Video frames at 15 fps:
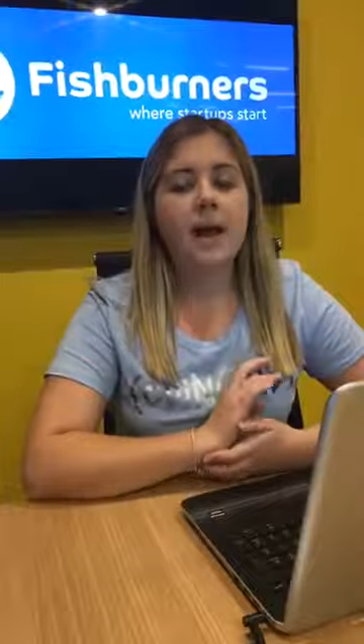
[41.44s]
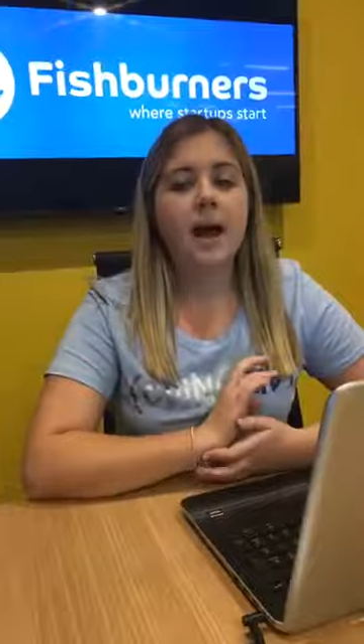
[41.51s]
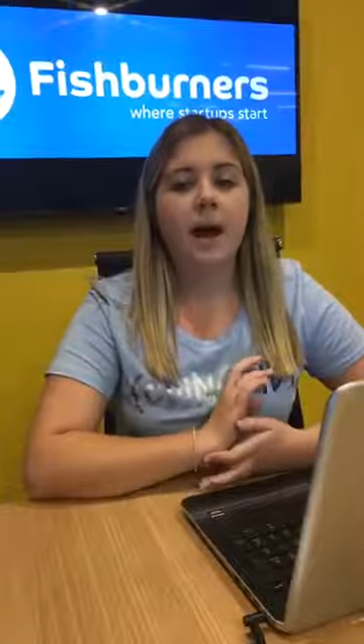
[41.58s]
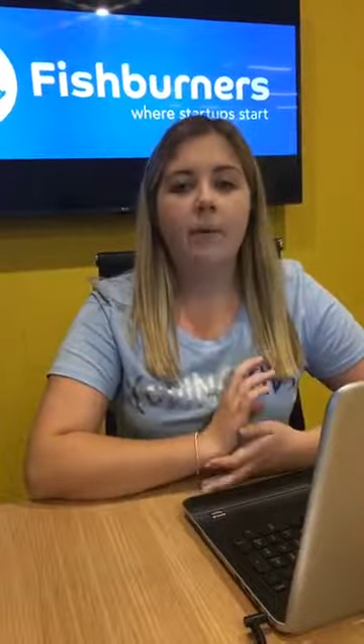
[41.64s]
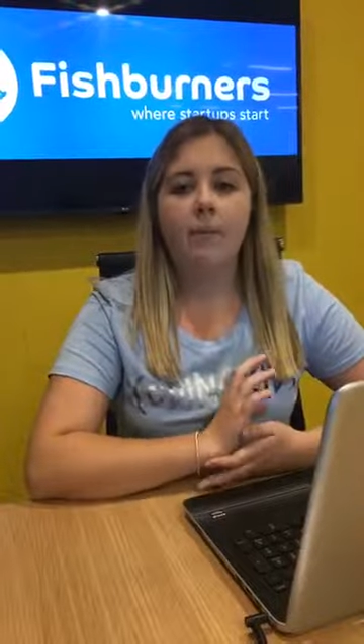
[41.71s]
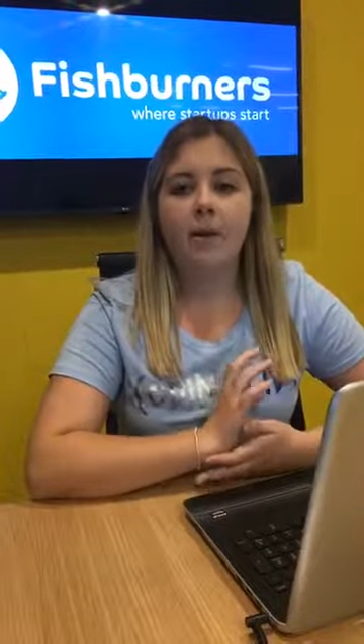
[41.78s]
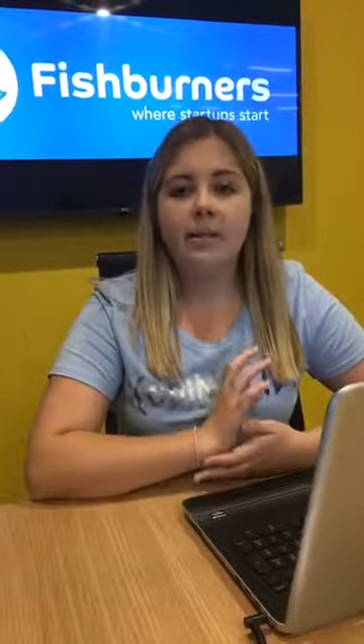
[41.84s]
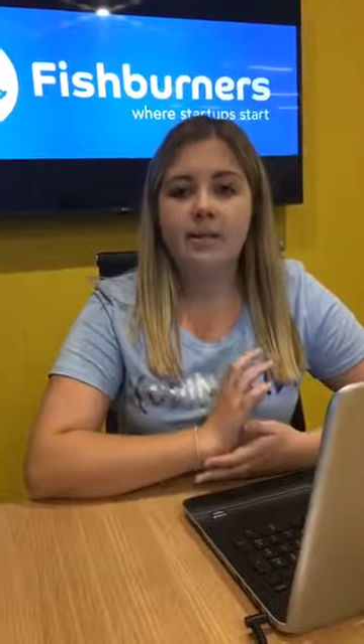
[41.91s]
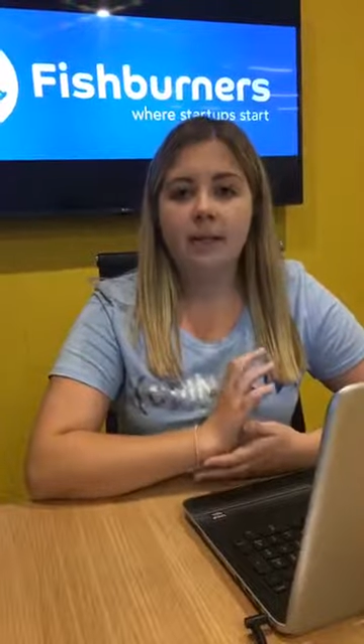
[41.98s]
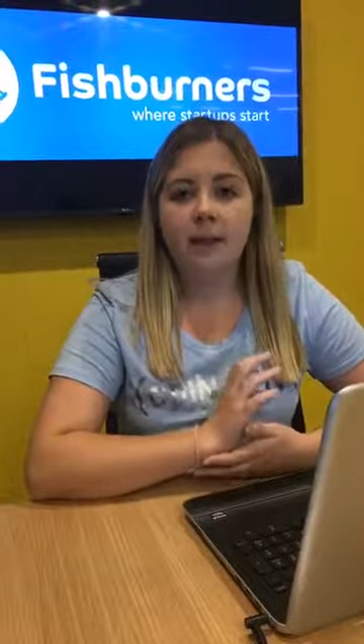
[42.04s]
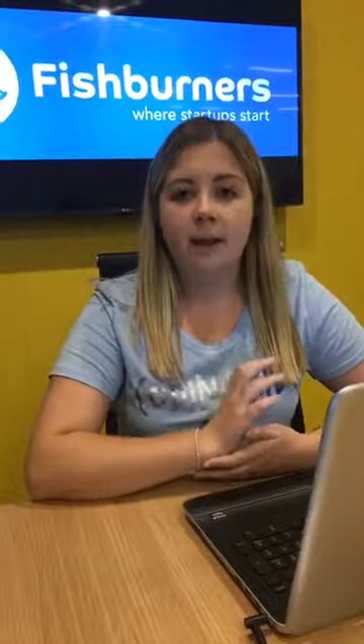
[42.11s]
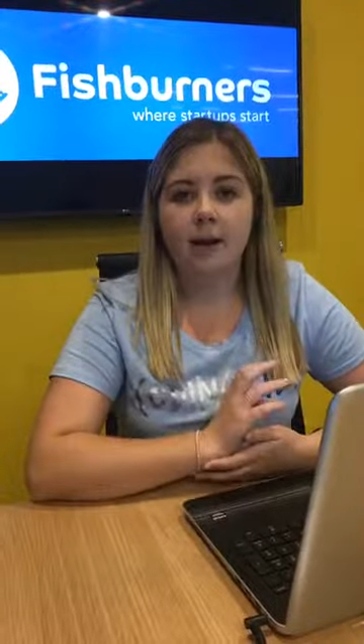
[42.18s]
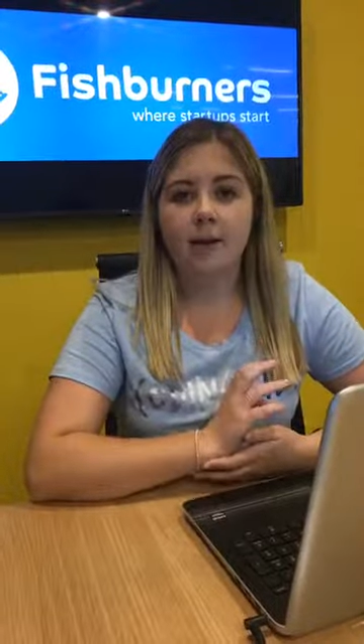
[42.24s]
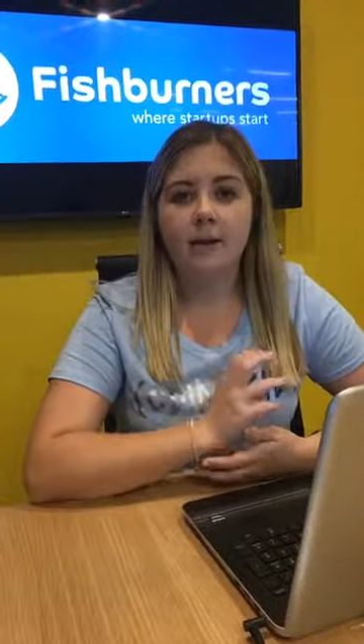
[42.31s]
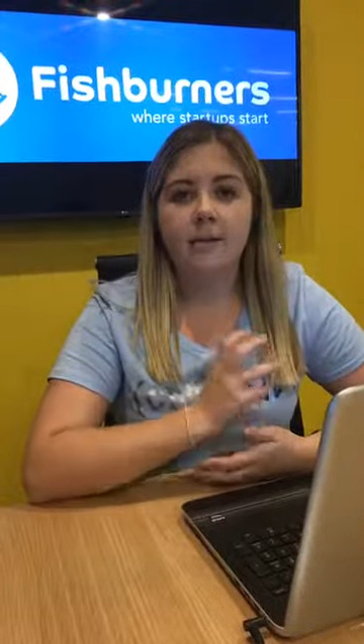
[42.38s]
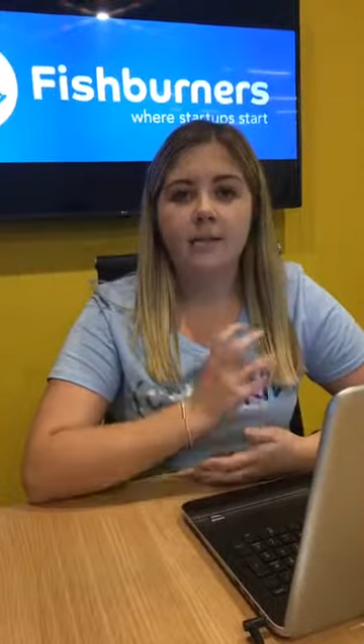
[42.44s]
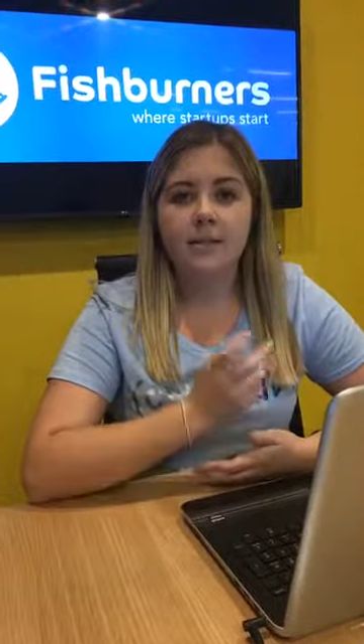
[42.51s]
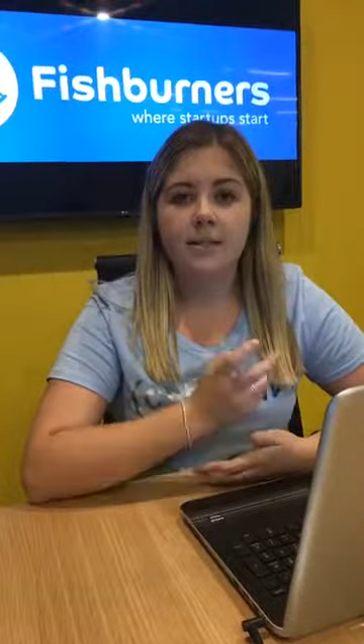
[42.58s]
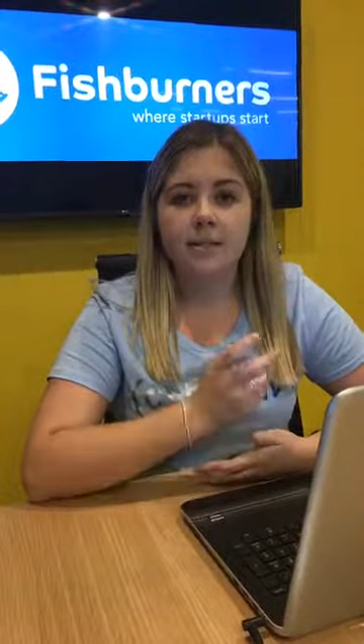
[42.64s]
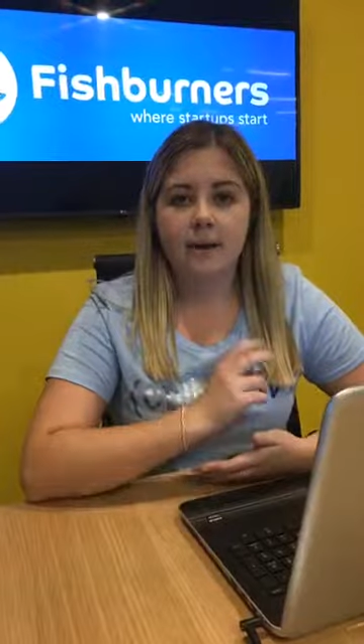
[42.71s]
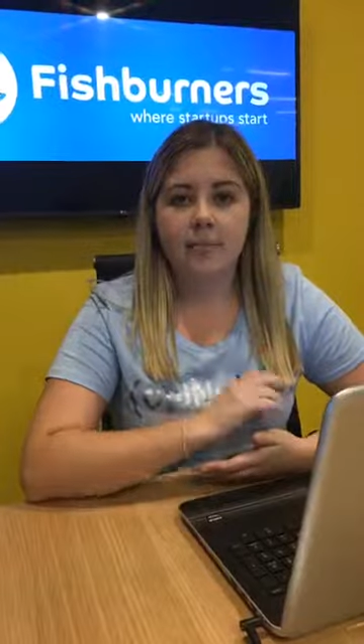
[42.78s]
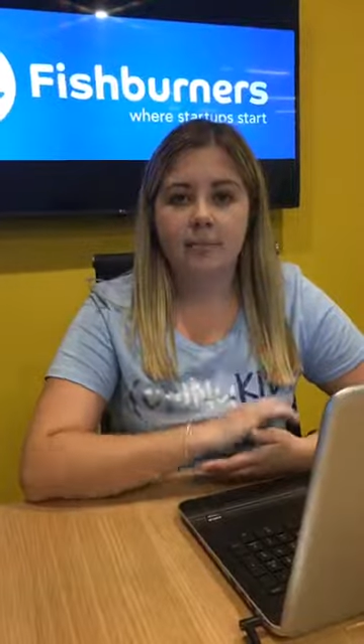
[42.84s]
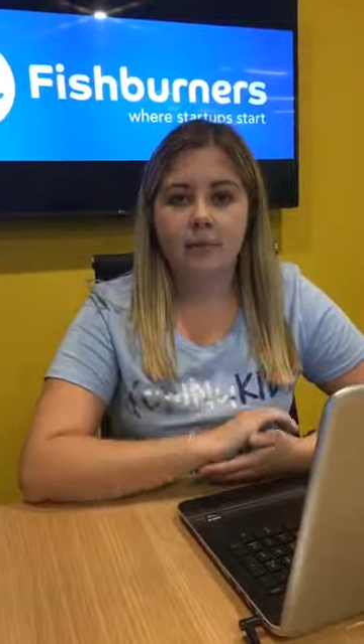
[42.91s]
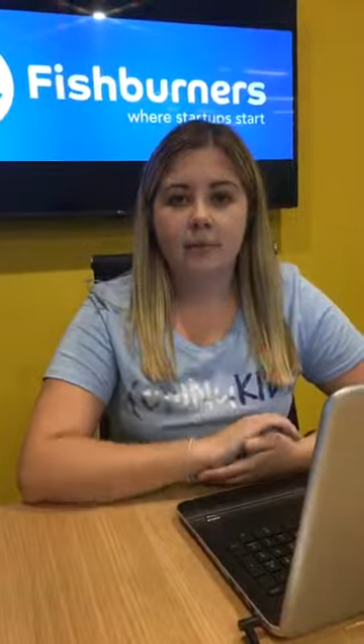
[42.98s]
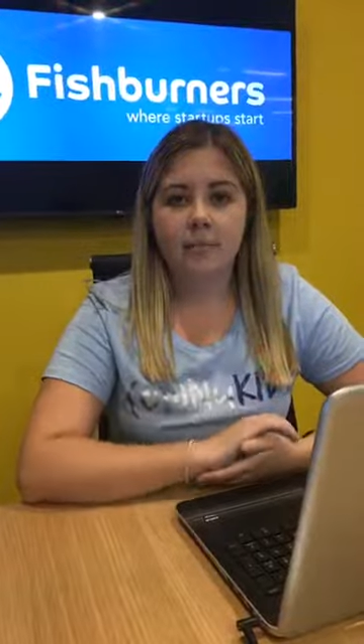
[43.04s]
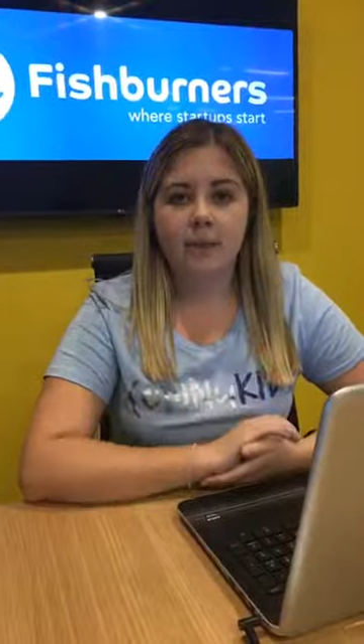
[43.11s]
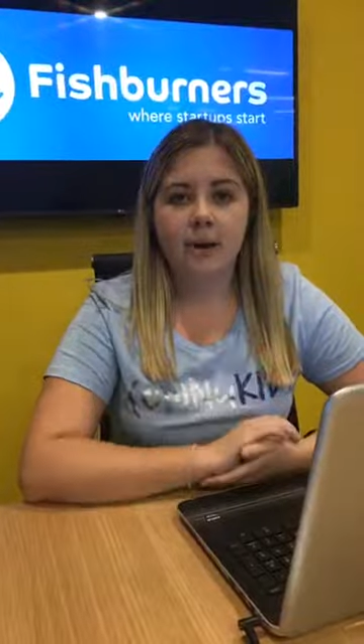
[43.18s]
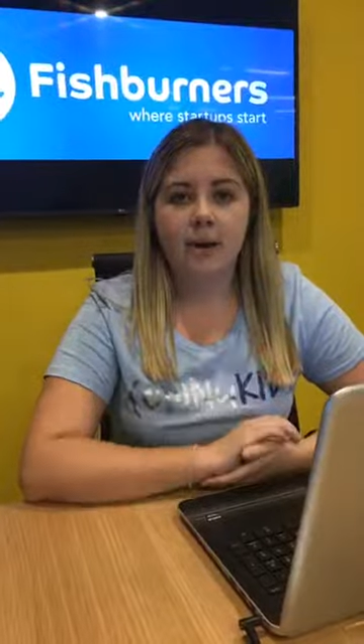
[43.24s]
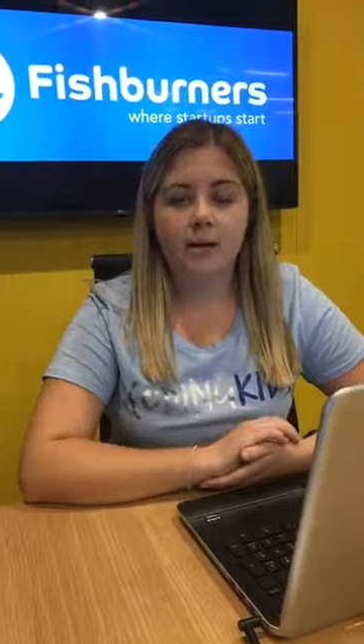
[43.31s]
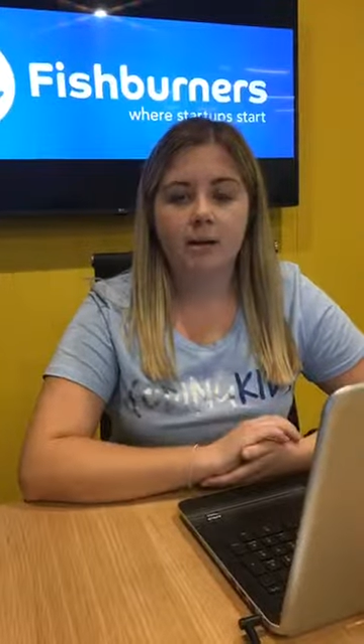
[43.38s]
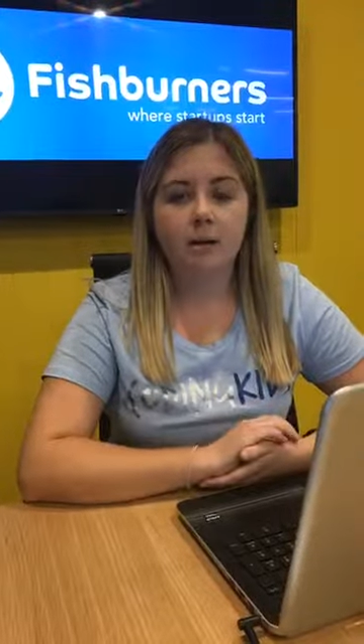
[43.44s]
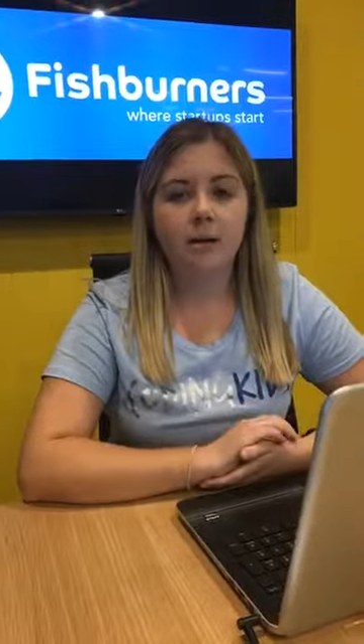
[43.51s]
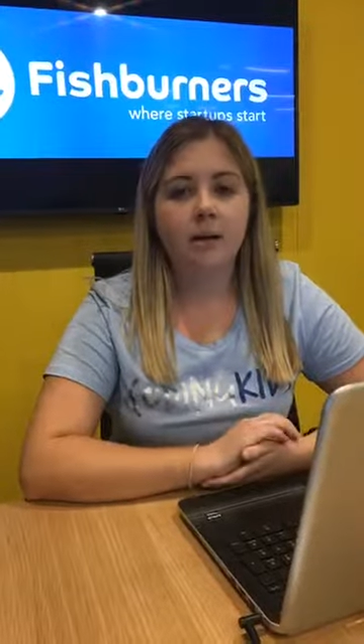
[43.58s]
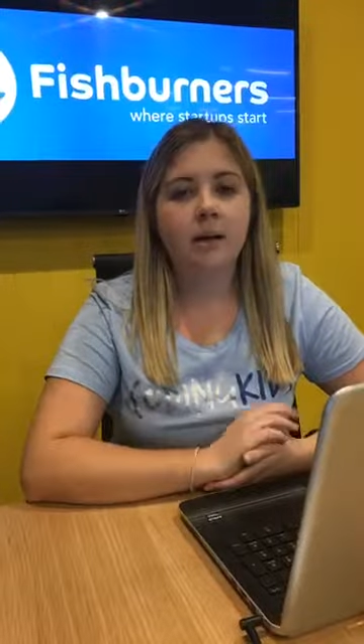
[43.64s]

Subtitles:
and once again, the same for a button,